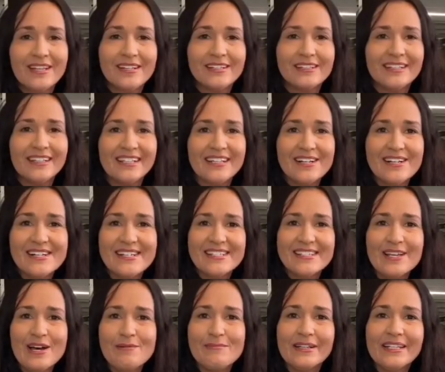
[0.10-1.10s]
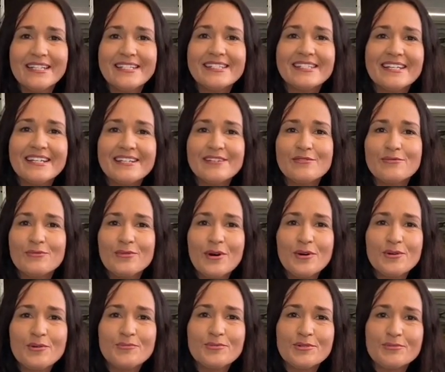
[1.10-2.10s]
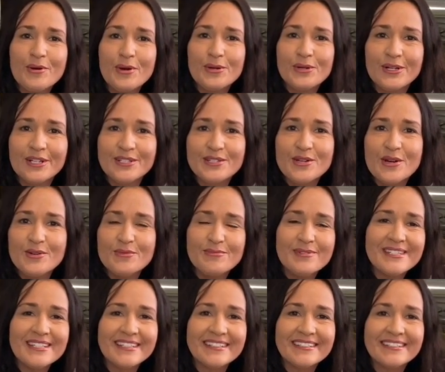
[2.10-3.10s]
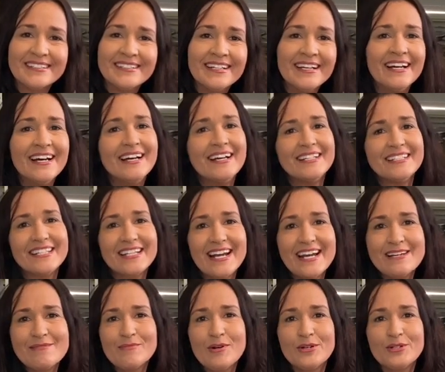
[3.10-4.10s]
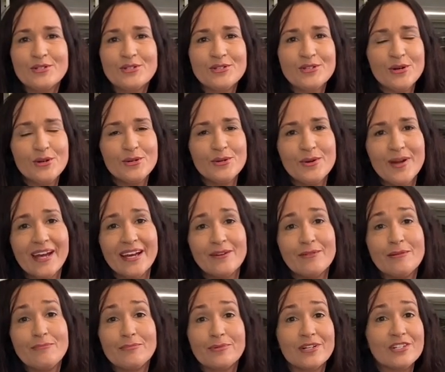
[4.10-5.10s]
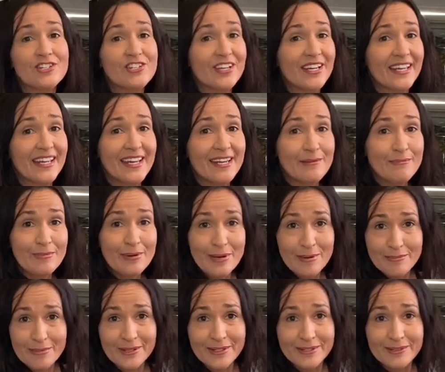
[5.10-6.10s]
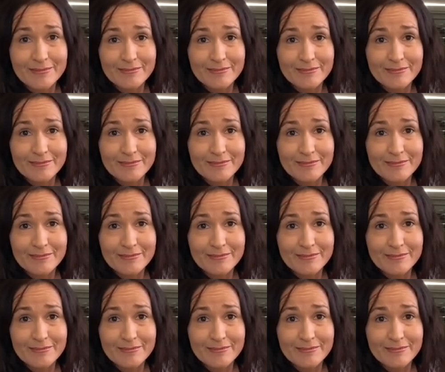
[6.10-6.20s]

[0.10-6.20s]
Hi guys, I'm Elisa and welcome to Moat, Cottage, Homesteading. Today I'm going to show you how I pressure can pumpkin.